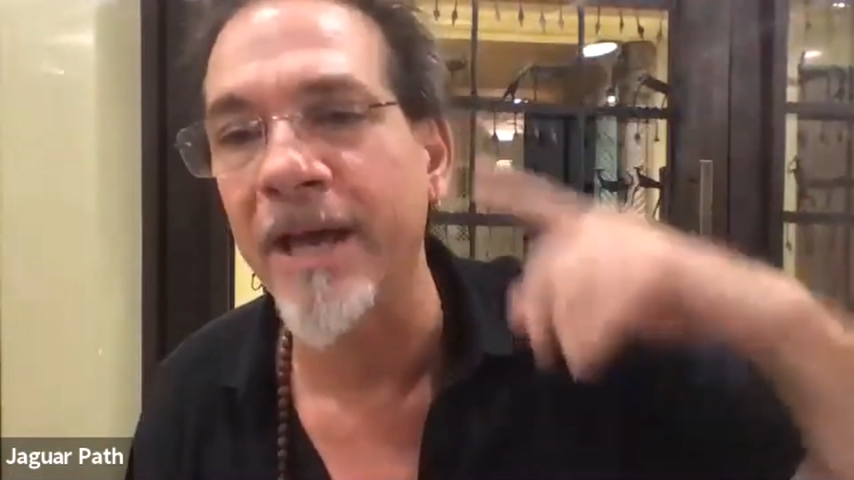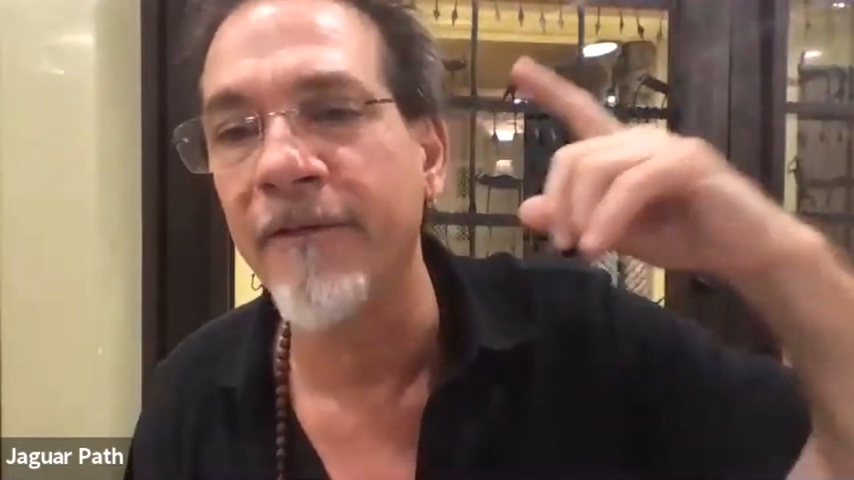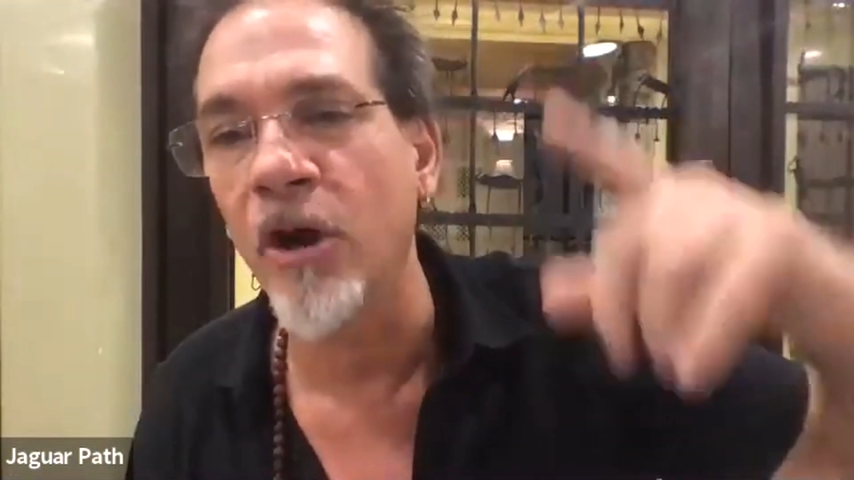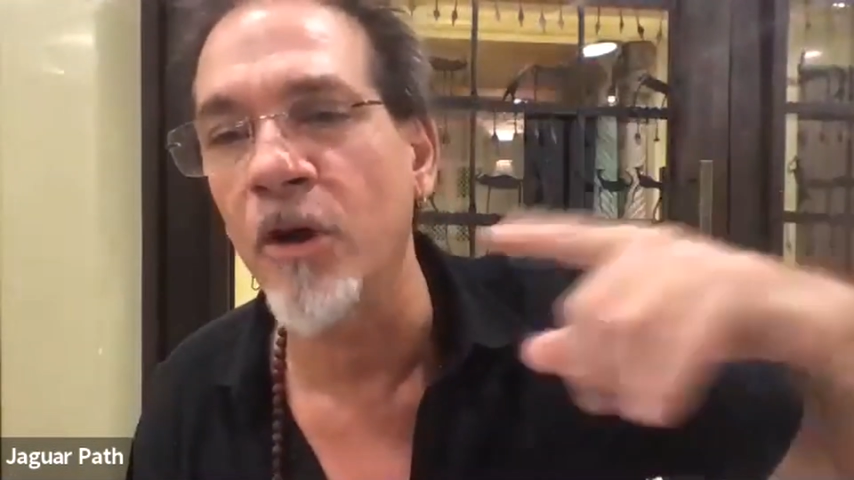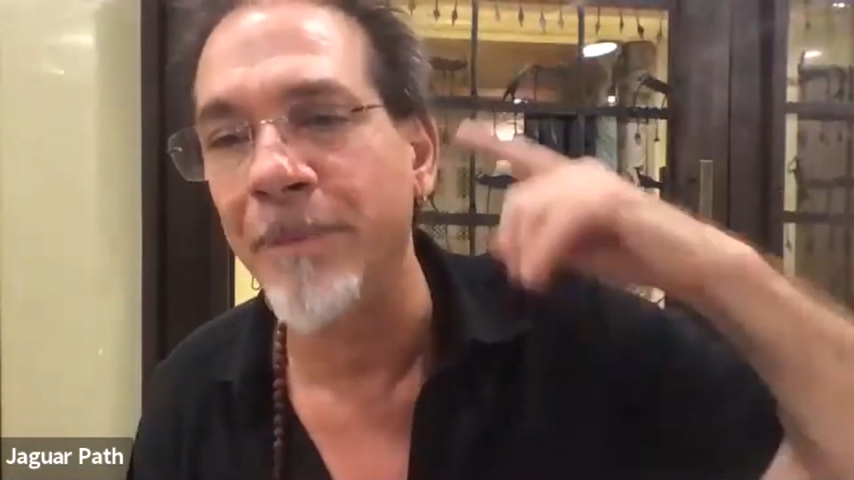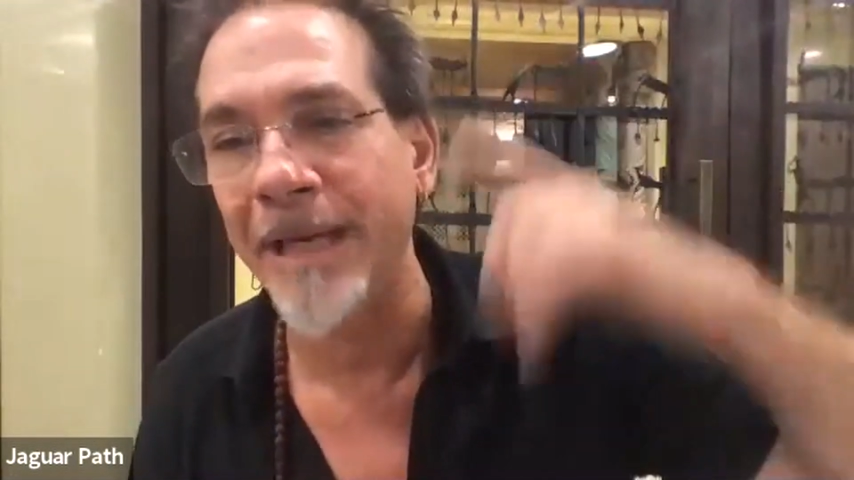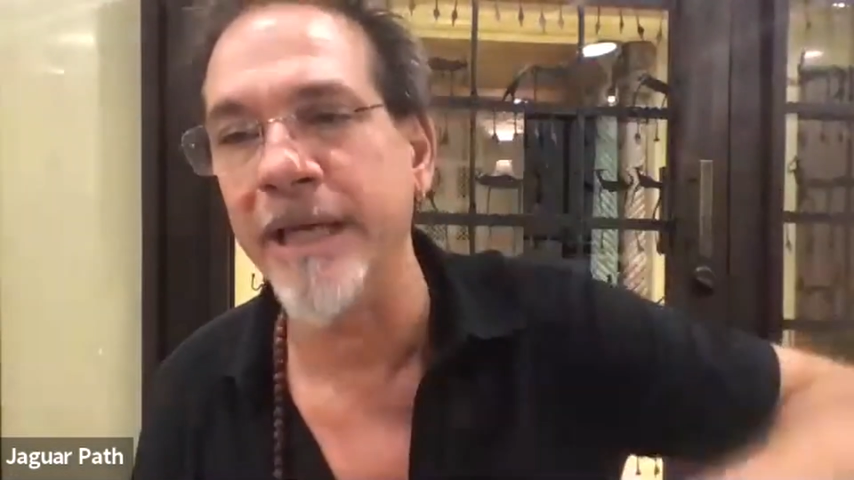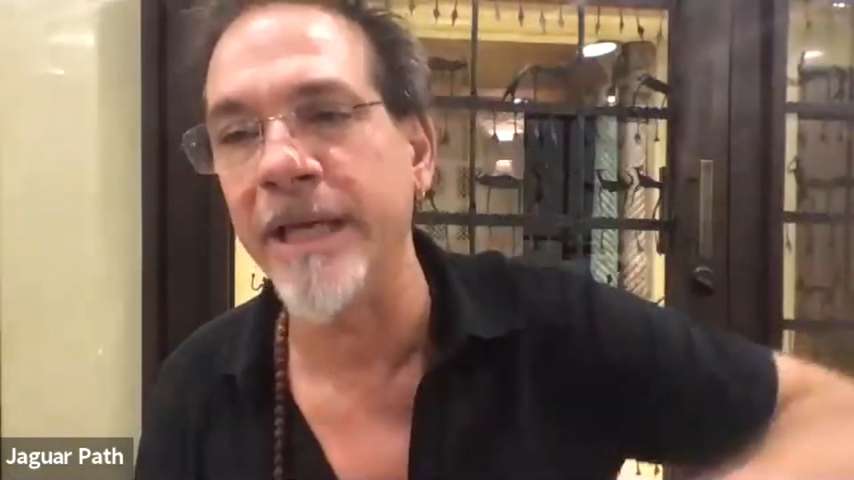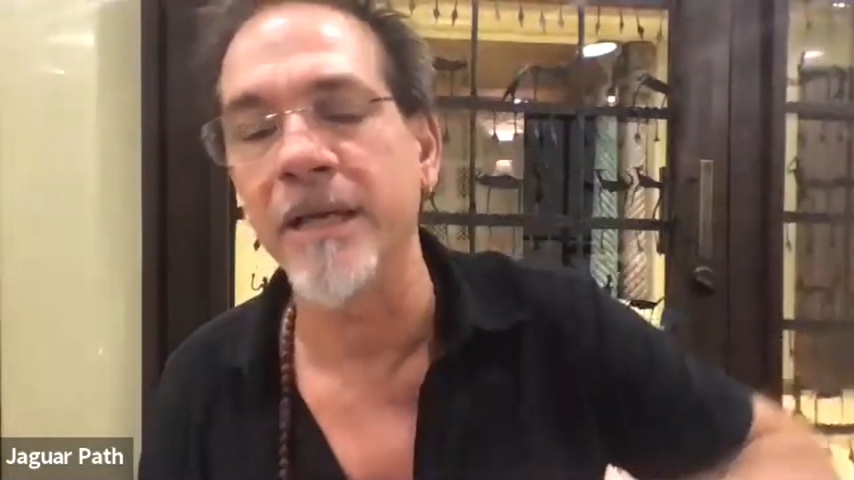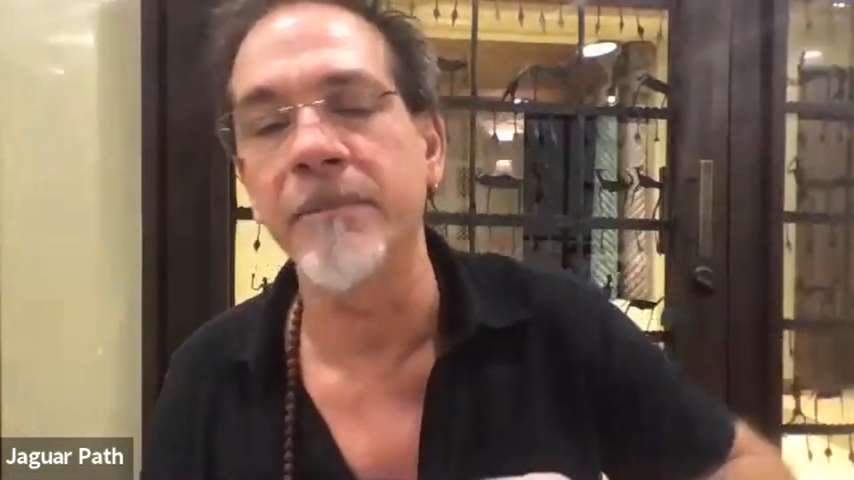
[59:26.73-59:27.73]
of our
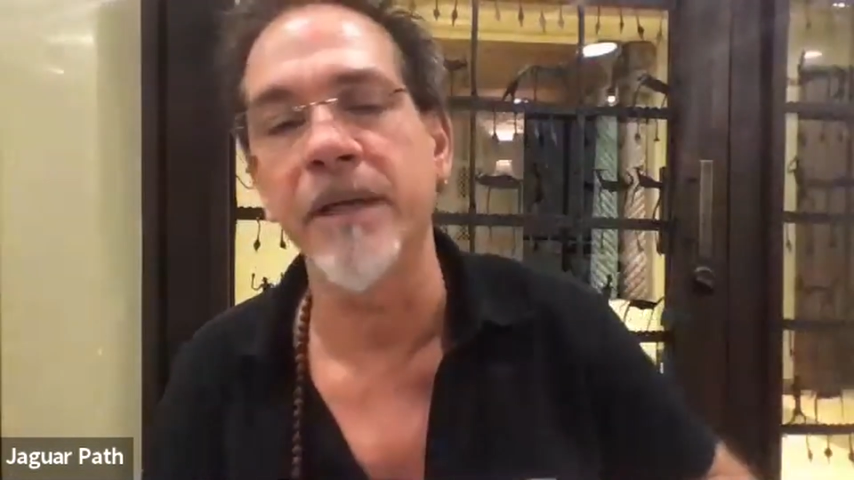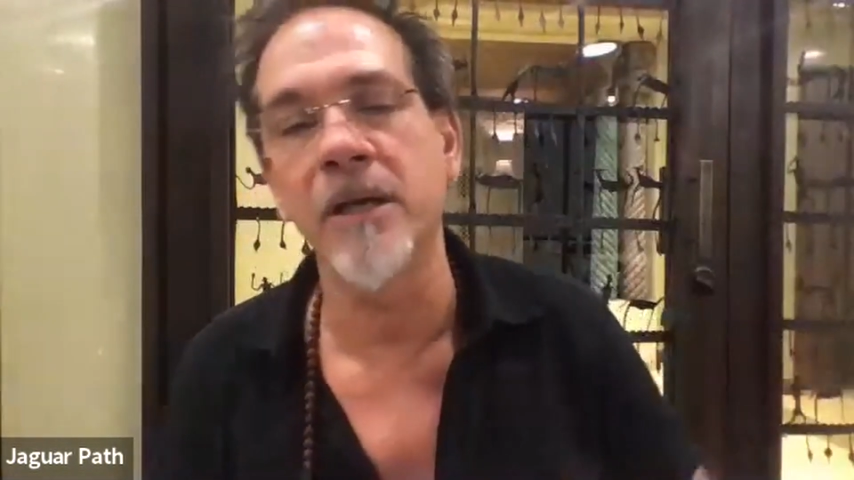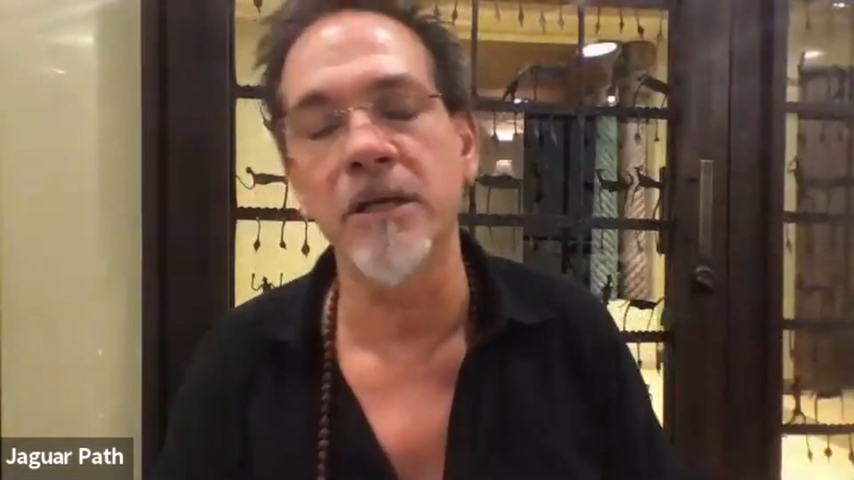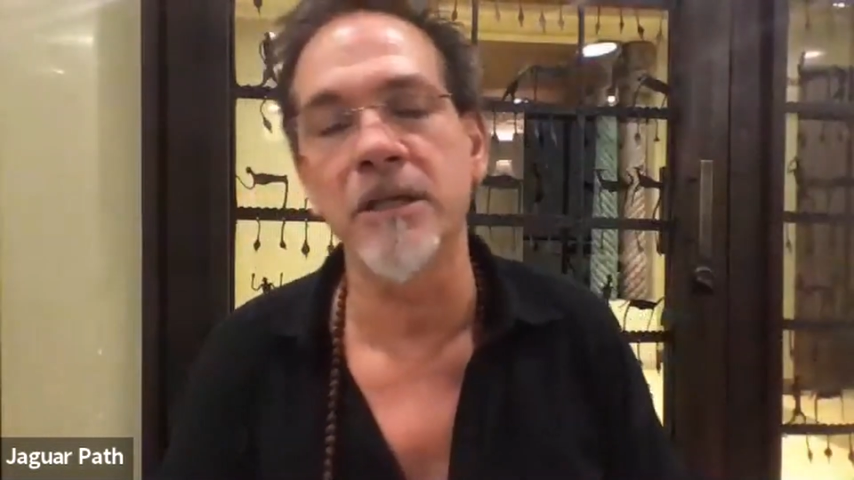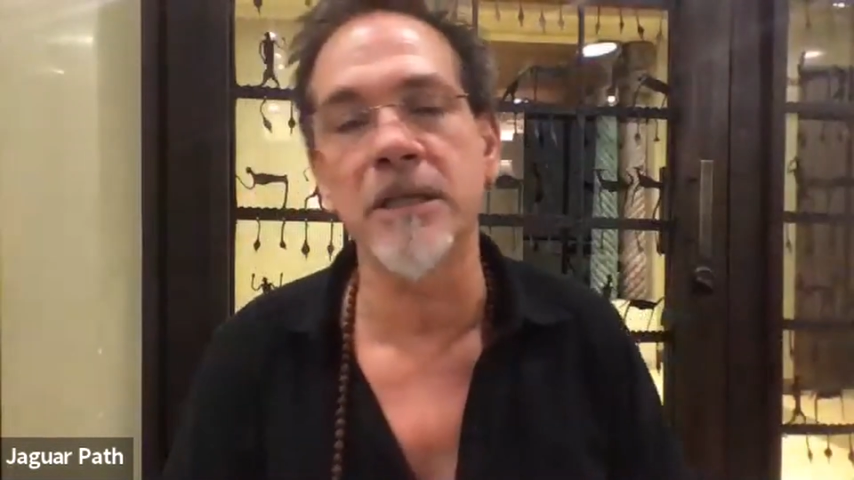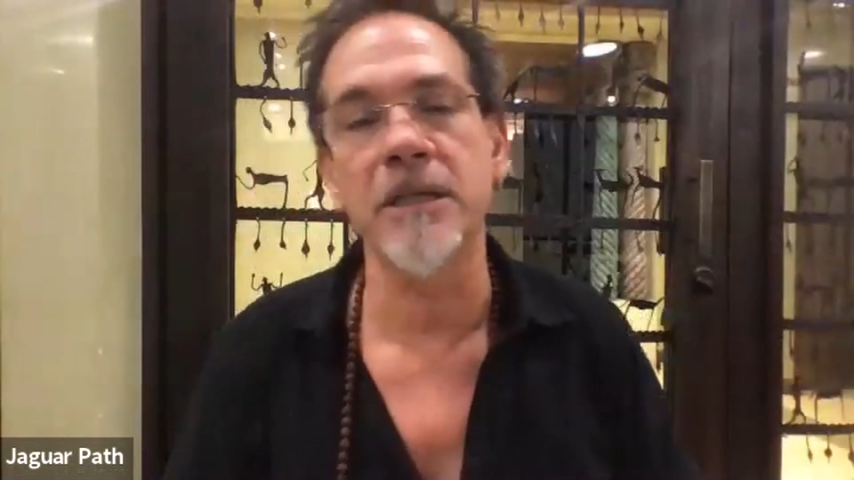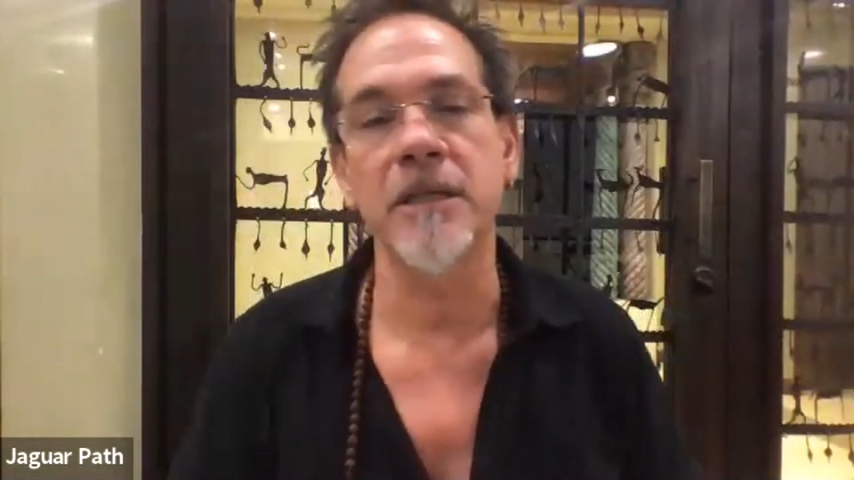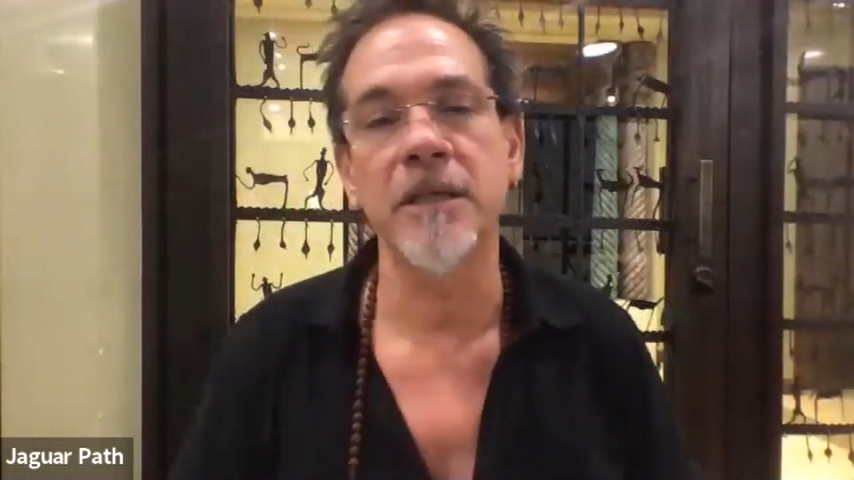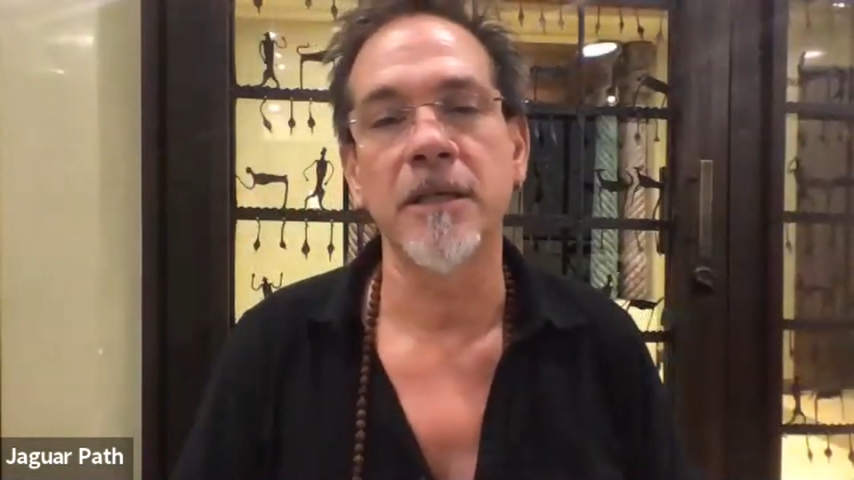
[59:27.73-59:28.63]
being because